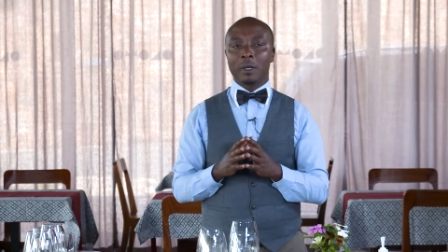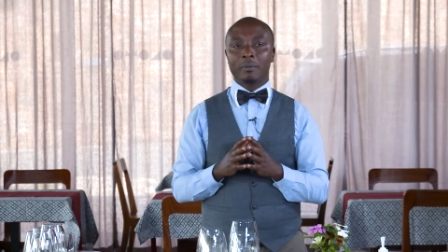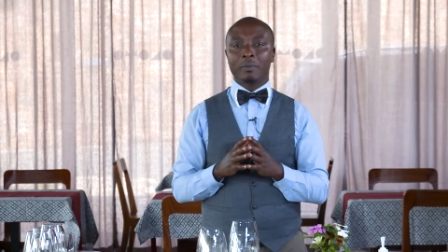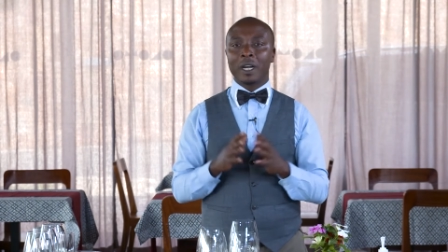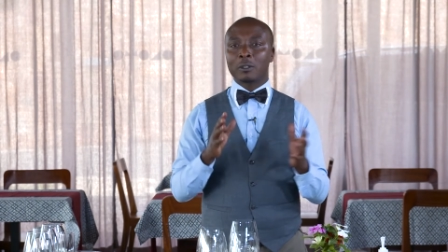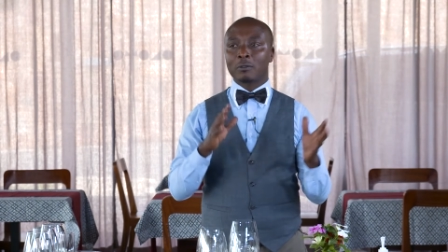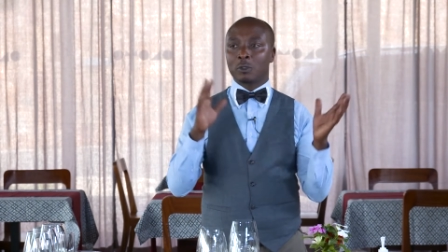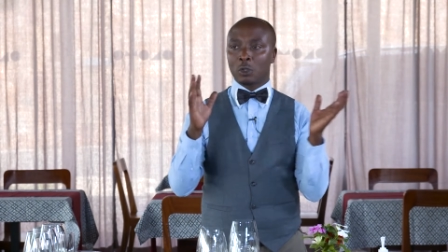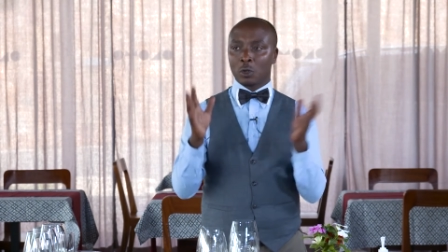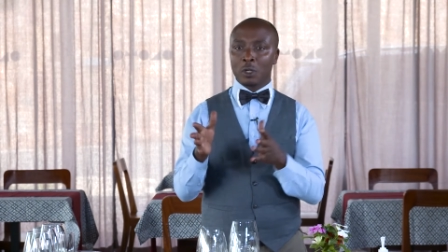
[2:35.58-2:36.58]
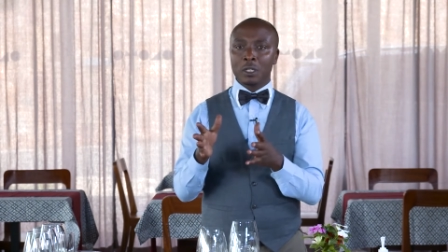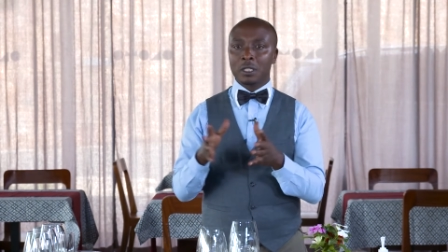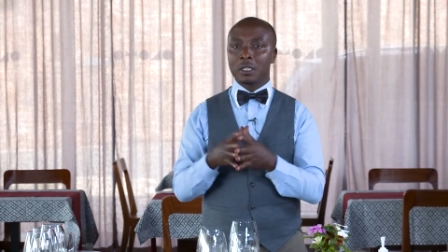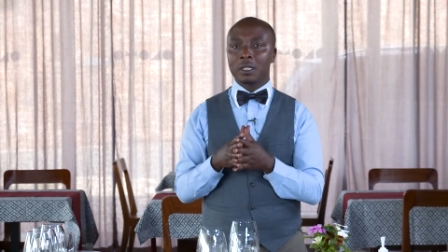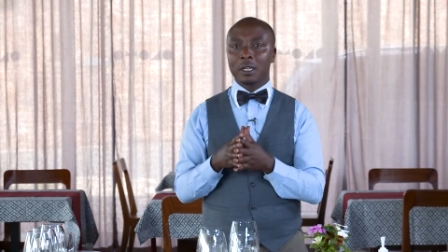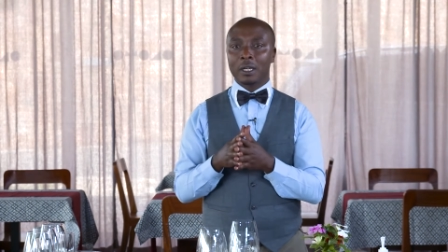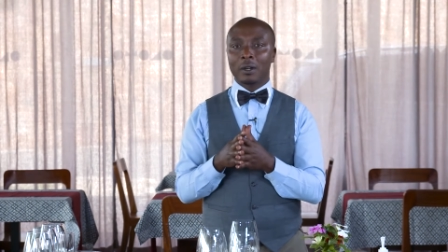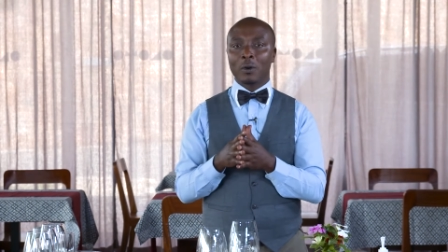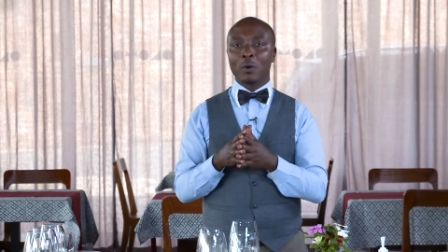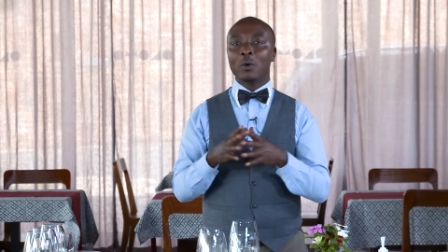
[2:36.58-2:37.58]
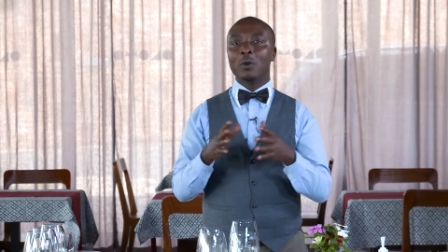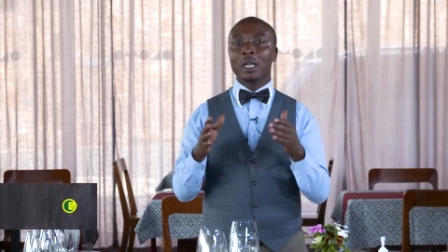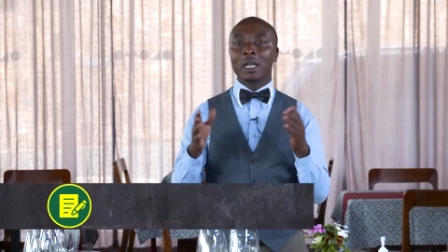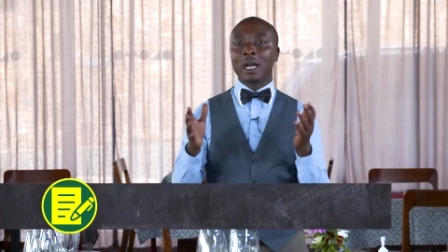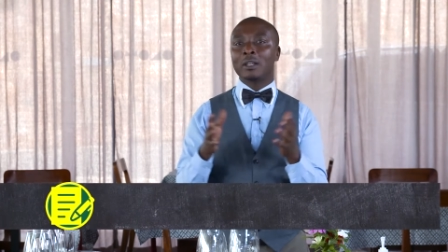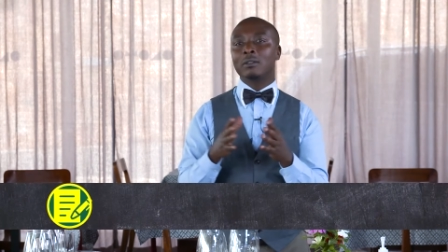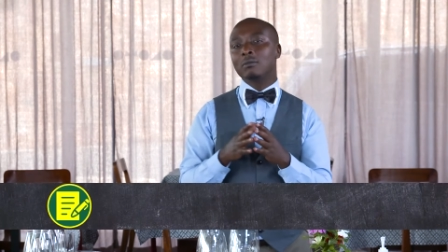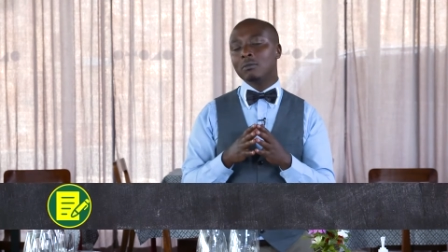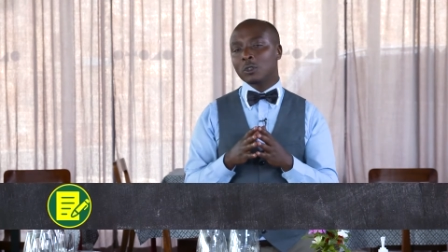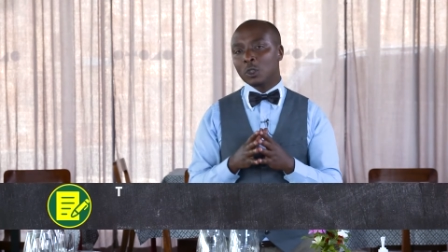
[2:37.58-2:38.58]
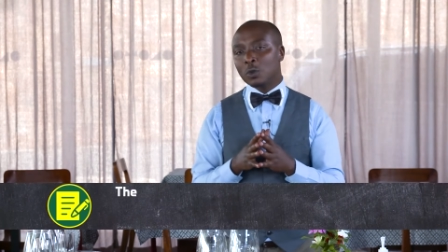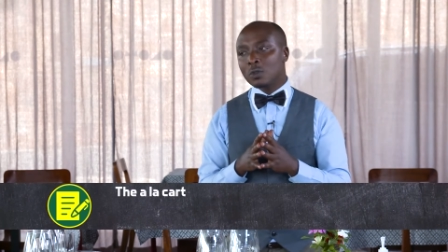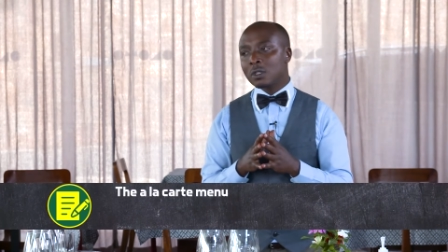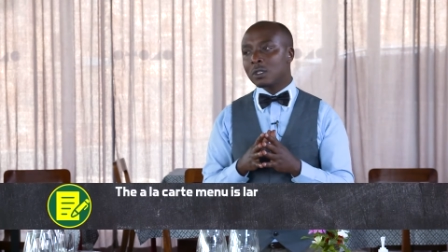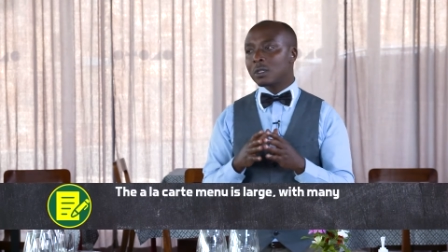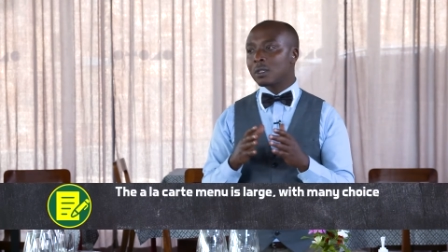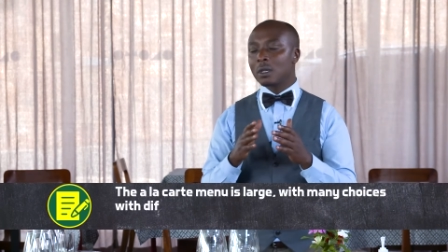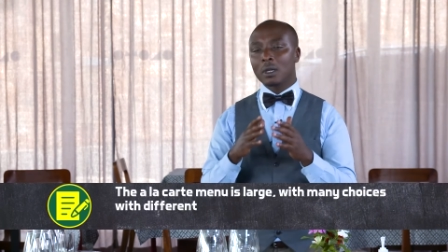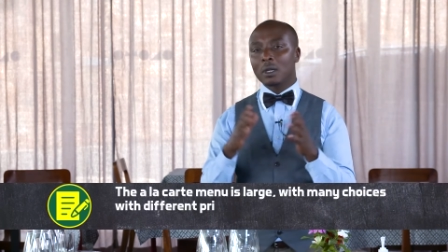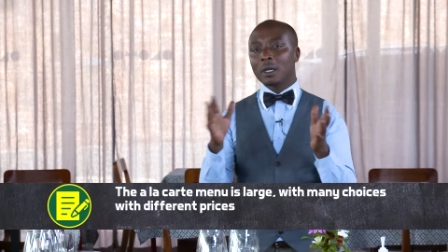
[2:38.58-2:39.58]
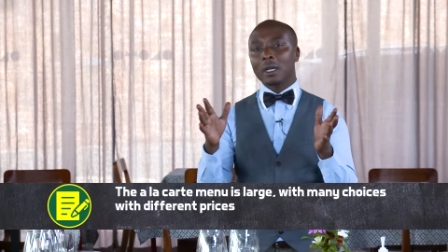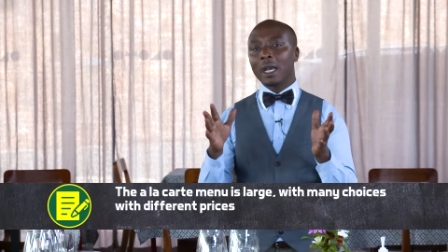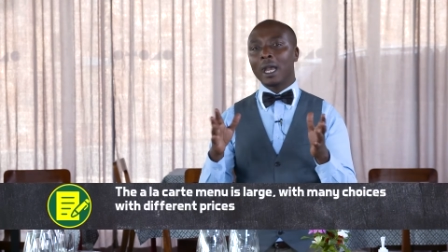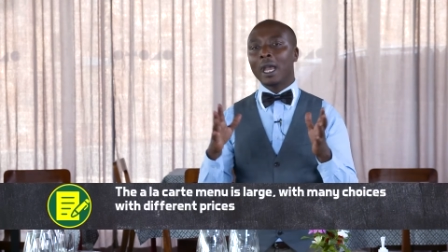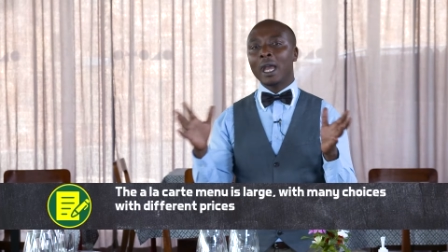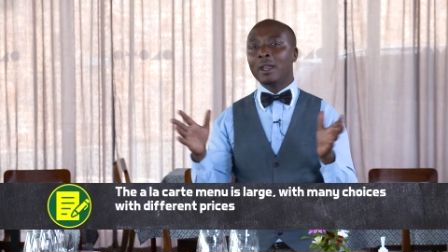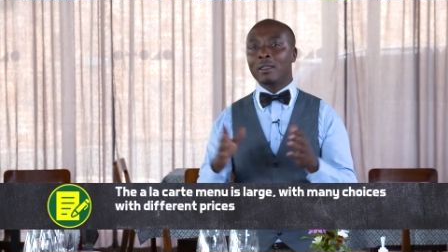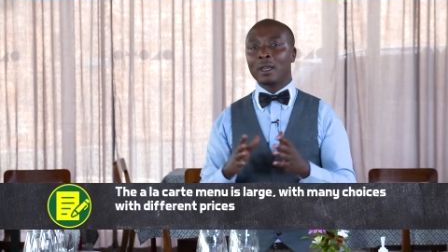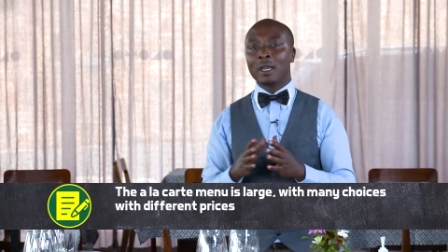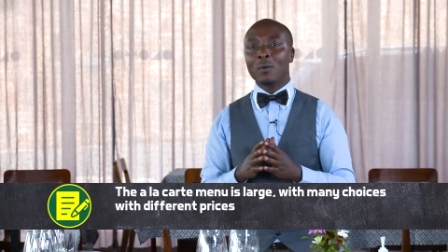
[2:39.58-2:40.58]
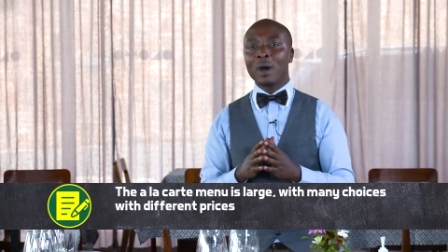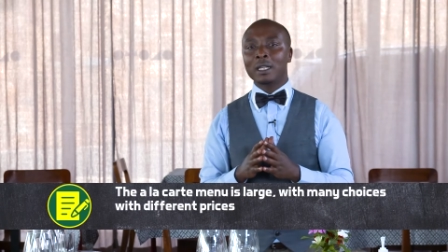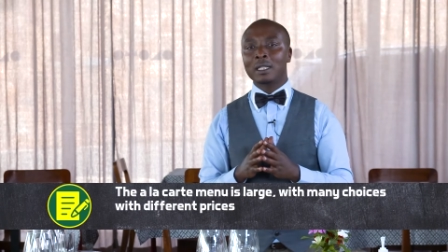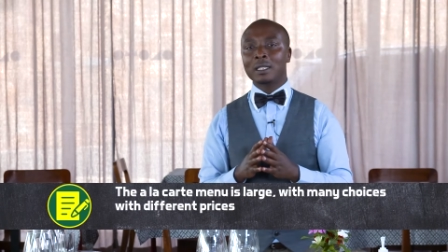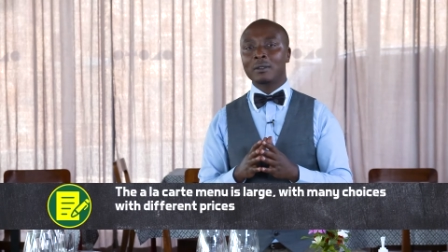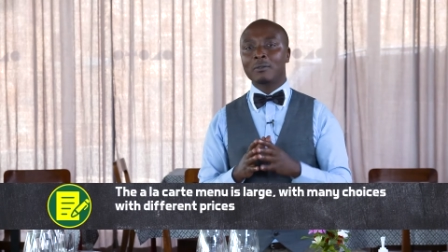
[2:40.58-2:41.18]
part of choice, or he can choose anything he wants.